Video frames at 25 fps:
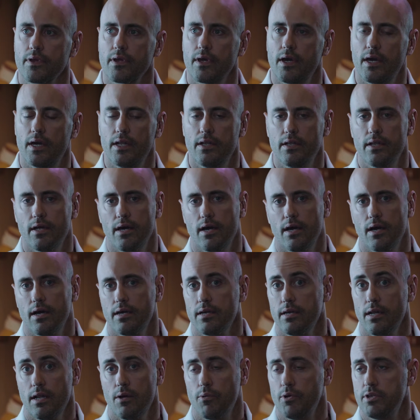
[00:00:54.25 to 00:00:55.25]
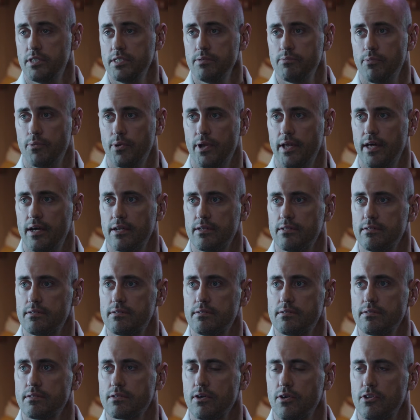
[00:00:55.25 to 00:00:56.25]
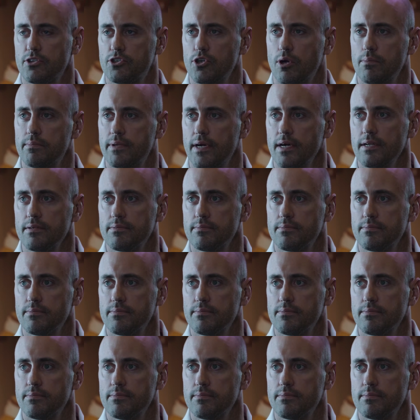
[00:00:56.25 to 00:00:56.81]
And we did. We went out and got the job done.